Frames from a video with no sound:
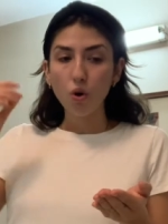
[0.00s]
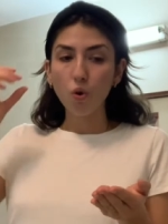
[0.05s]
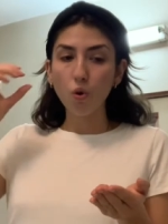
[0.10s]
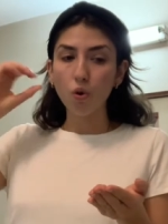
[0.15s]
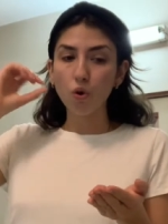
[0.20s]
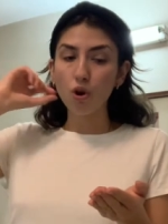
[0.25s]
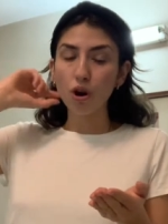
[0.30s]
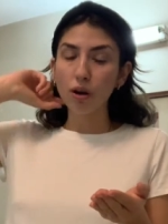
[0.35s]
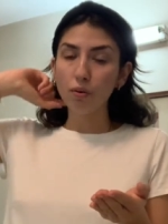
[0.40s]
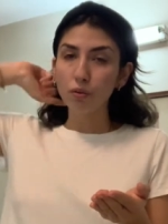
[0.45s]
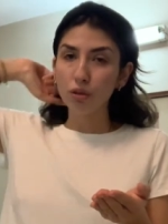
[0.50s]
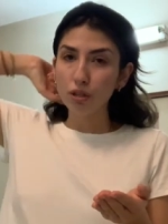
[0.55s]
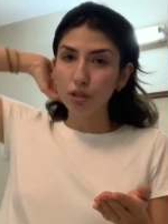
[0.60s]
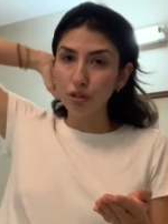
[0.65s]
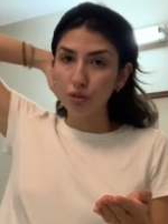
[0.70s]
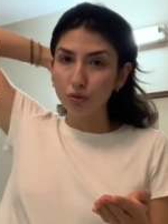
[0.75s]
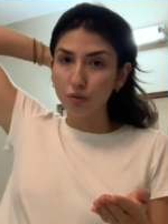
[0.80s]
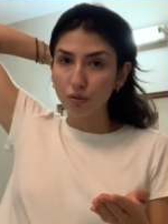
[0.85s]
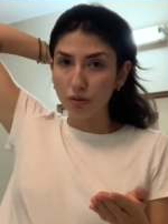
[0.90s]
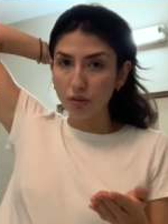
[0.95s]
or I will
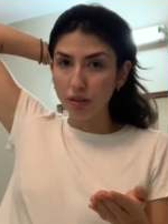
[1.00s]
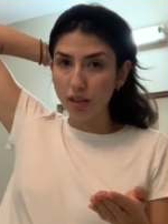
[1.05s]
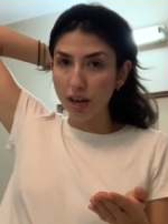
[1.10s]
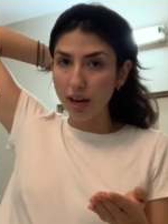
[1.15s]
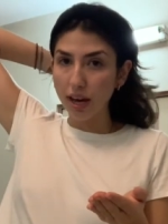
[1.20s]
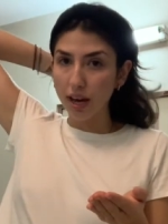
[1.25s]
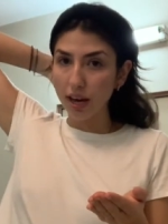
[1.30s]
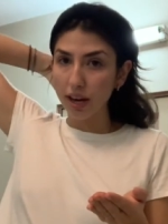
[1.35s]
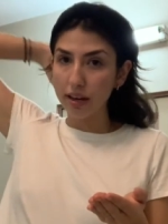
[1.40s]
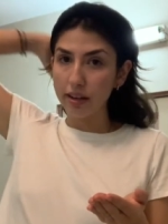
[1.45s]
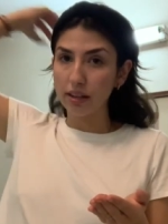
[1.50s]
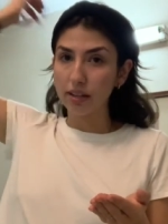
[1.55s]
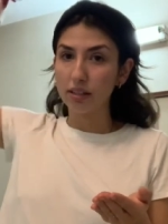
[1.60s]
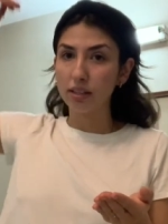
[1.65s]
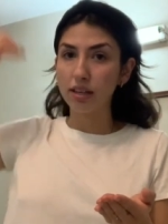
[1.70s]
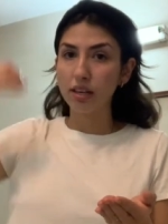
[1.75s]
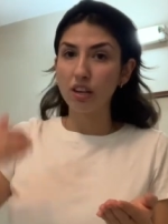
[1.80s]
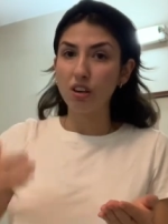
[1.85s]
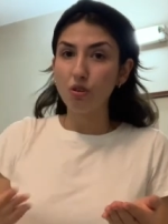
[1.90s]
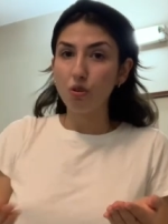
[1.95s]
use a
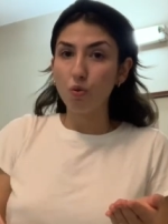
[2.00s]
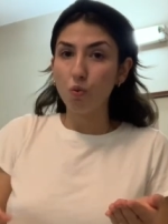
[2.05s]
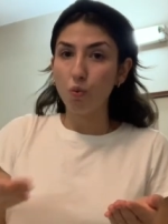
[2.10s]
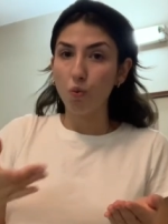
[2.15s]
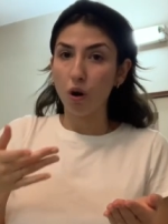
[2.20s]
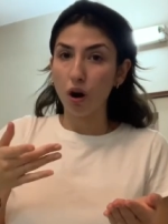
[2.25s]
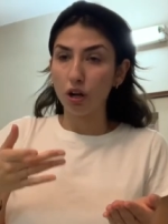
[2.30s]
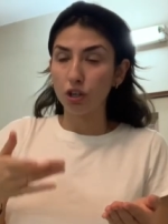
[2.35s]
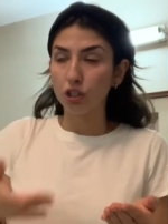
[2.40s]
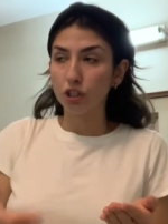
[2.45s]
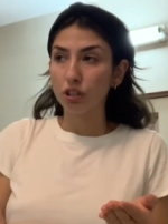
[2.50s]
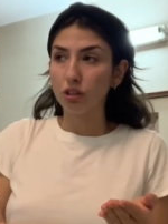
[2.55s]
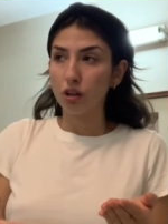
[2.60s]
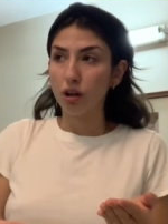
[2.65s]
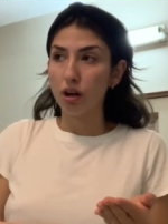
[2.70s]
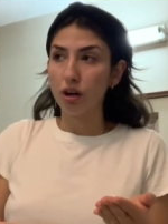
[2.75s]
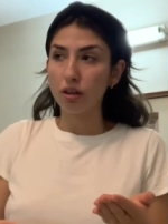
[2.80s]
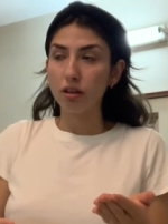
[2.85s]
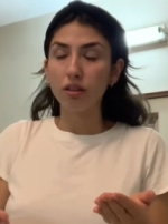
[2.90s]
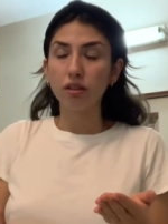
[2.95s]
clean
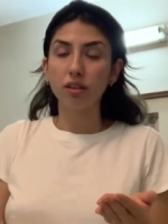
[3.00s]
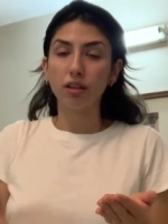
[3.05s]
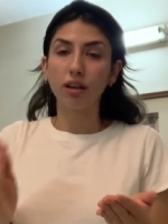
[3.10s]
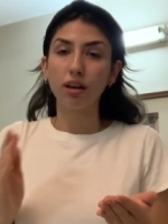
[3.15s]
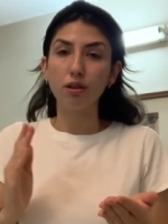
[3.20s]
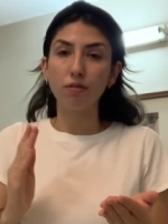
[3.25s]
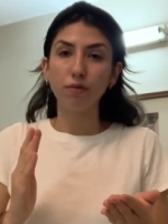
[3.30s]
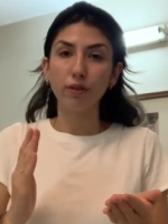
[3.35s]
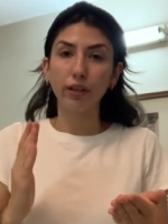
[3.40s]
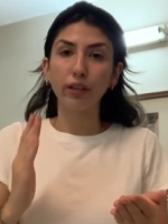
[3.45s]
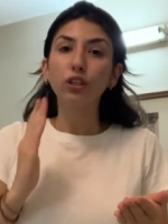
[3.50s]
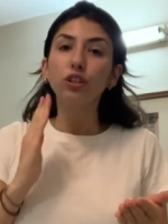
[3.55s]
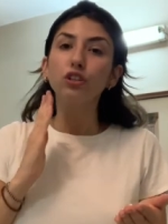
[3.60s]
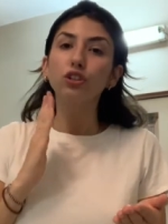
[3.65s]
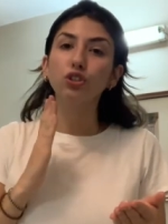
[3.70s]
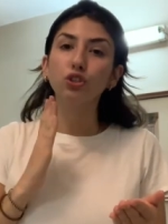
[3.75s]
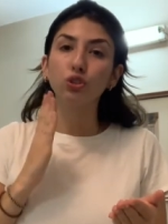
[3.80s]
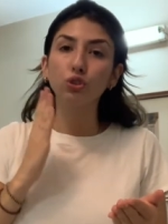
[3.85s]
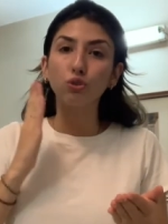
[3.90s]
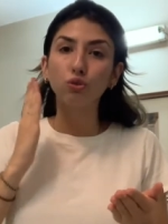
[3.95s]
washcloth to kind of like
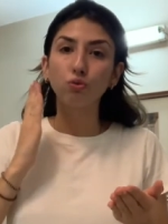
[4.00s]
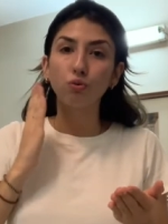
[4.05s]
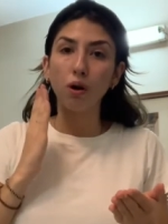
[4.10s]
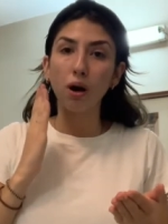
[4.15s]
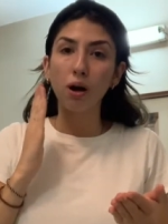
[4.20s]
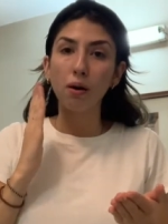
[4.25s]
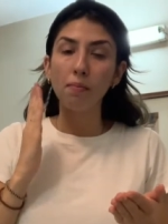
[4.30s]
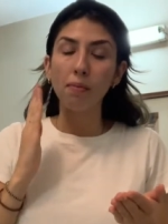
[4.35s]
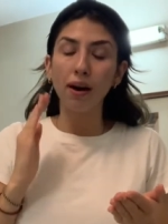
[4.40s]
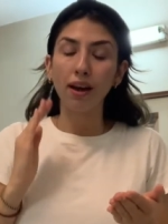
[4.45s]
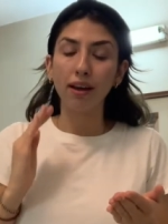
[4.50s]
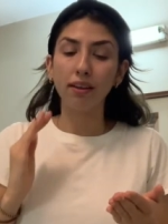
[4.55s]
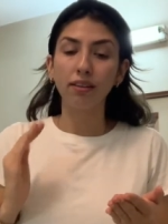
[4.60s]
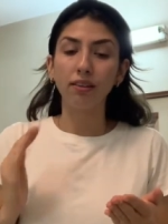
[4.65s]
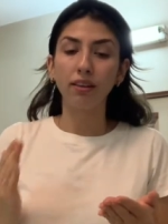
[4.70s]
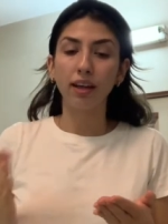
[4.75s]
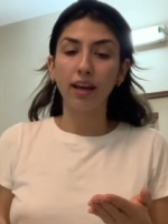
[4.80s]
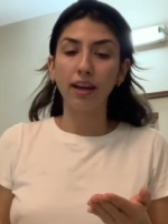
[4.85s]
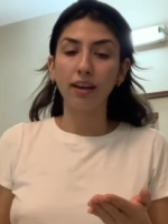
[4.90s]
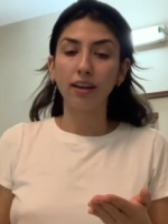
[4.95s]
scrub. I
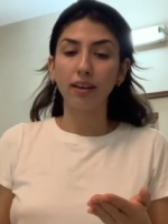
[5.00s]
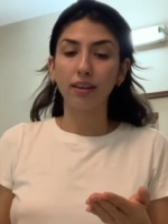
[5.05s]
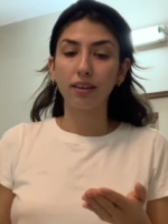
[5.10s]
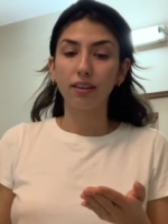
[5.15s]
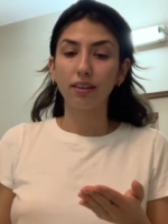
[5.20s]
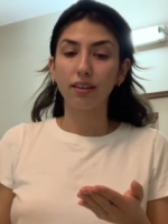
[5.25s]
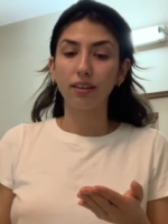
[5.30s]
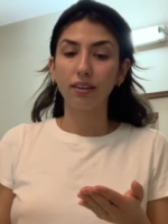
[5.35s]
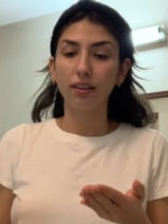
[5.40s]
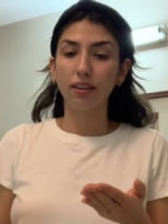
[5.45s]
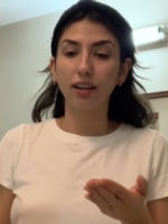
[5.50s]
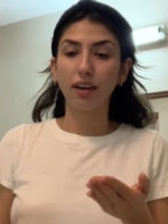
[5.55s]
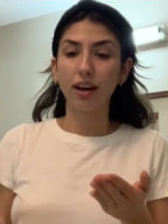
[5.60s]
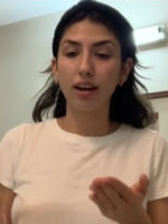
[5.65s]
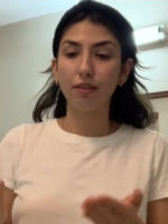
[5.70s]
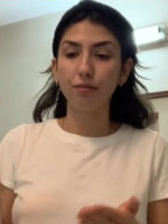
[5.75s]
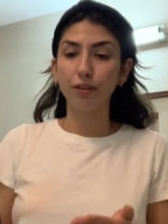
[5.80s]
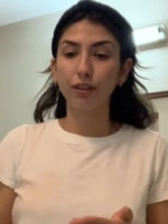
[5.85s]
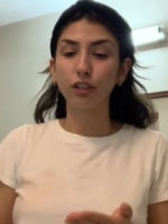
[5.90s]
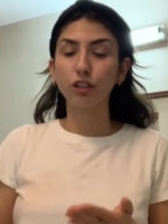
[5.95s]
like the kind
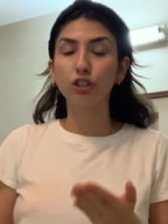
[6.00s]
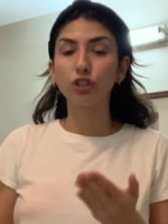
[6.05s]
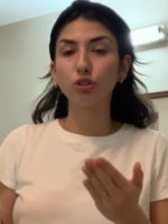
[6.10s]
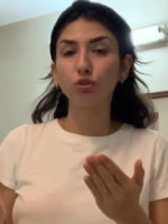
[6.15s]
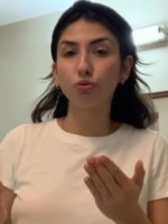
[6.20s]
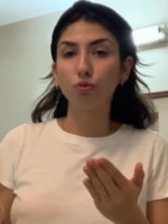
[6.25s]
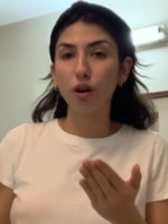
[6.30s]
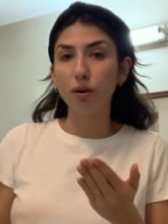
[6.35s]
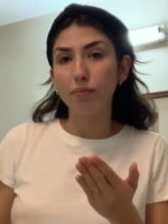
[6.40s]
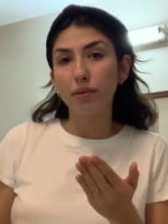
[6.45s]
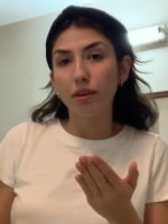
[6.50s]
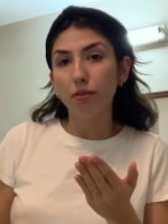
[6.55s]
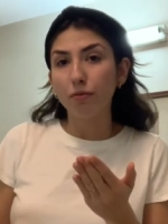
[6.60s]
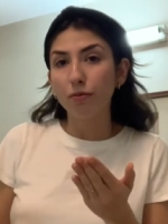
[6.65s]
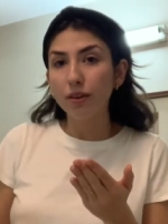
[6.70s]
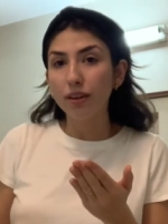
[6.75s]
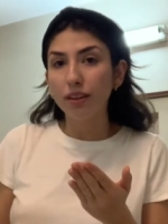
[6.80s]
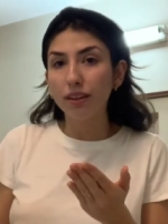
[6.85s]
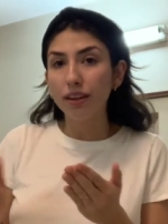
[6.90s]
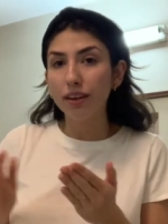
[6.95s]
of like scrubby
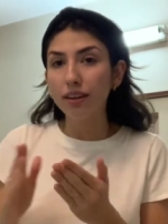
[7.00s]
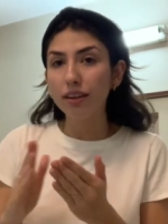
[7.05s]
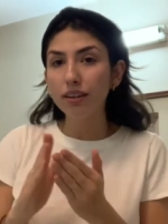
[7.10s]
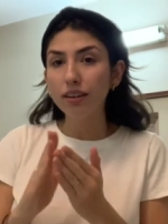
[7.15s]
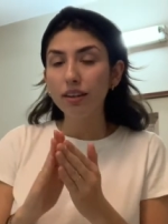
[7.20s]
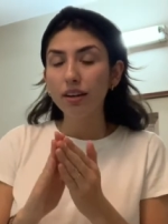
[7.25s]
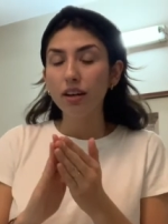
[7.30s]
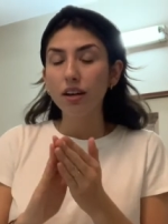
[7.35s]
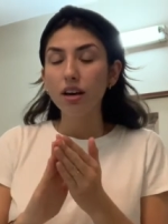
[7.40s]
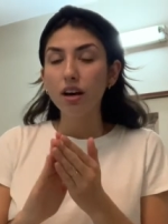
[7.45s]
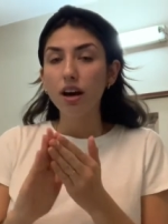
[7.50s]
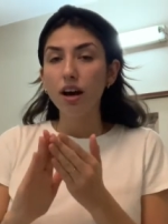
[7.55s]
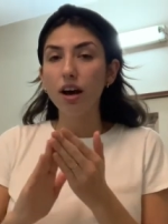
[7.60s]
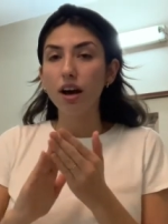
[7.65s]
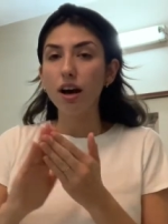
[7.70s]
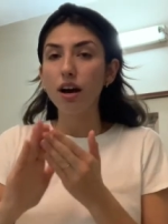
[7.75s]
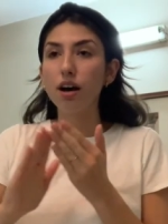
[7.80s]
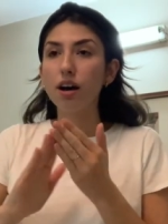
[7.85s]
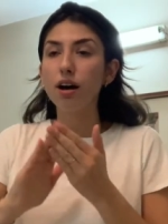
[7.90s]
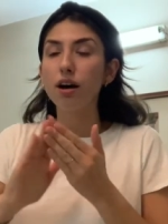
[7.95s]
feeling,
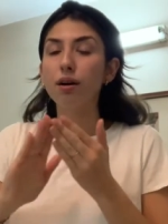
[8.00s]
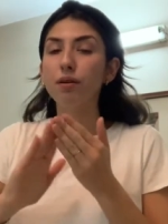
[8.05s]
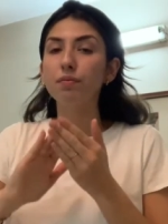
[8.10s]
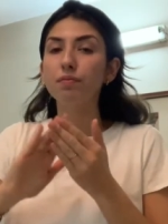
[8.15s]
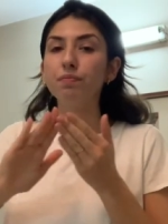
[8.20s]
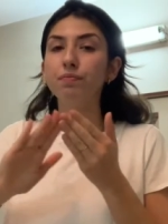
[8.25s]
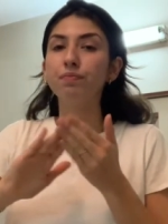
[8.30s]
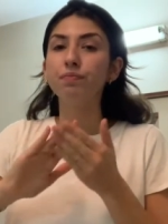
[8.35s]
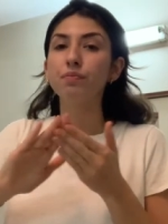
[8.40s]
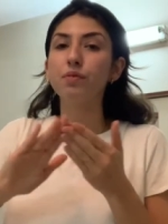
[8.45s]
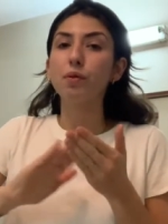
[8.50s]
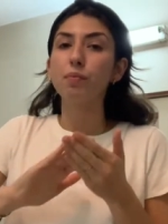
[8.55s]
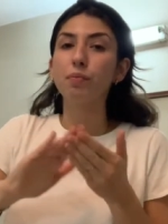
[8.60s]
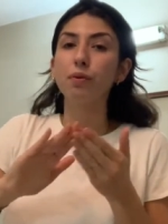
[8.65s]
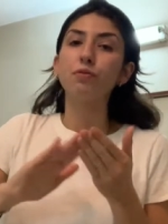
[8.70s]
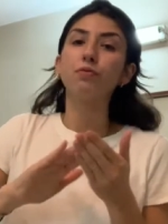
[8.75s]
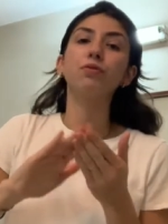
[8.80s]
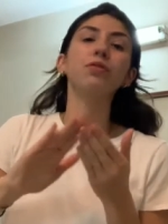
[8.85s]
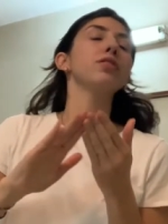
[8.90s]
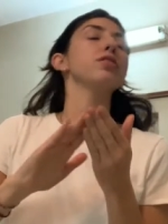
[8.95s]

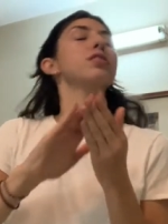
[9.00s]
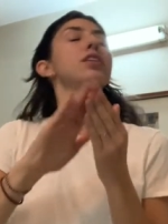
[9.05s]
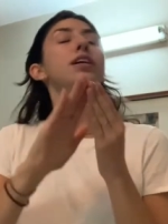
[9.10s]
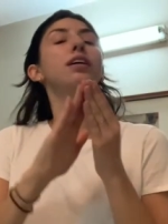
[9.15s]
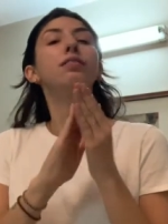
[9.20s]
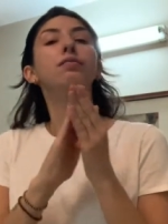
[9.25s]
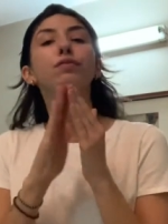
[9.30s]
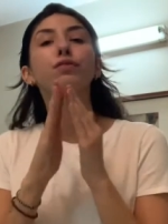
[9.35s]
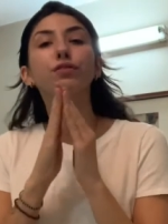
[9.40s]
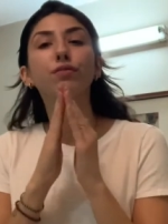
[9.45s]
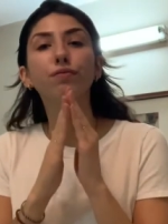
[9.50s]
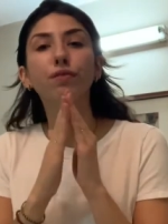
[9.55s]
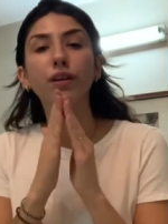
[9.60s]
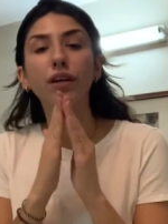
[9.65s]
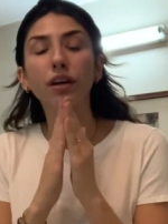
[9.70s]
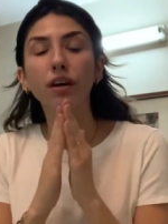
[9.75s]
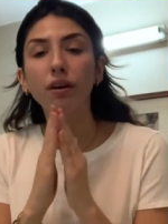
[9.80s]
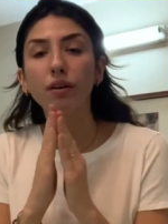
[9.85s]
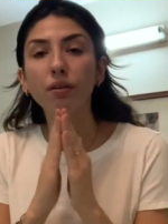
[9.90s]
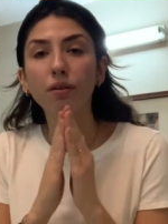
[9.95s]
but for the sake of this
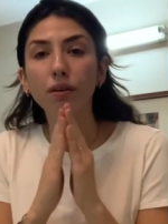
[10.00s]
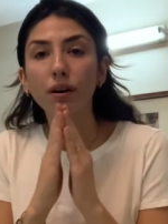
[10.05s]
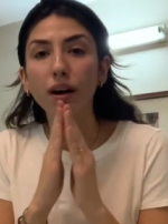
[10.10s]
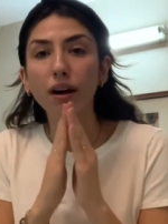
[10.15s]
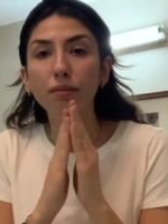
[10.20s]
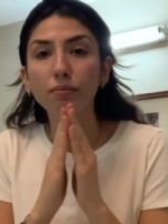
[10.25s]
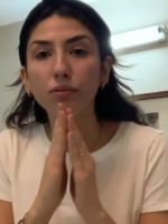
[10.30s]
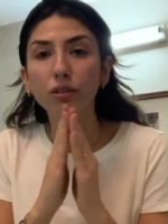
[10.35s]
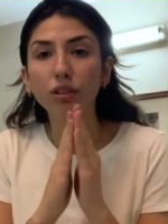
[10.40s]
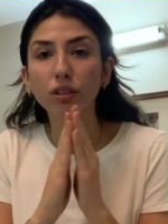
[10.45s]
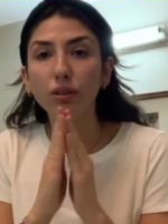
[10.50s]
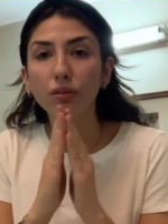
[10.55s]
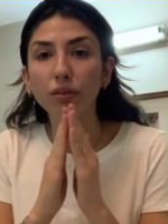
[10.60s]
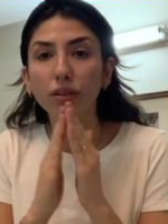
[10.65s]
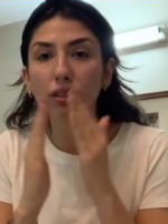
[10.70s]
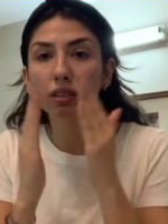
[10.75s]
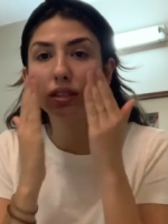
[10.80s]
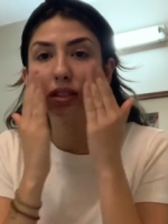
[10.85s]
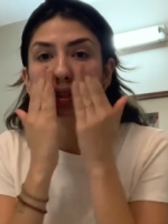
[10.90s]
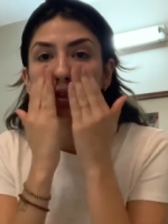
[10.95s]
video, I'm just
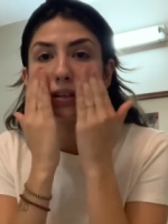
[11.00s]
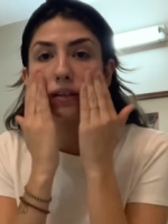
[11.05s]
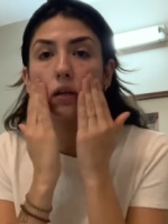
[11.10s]
going to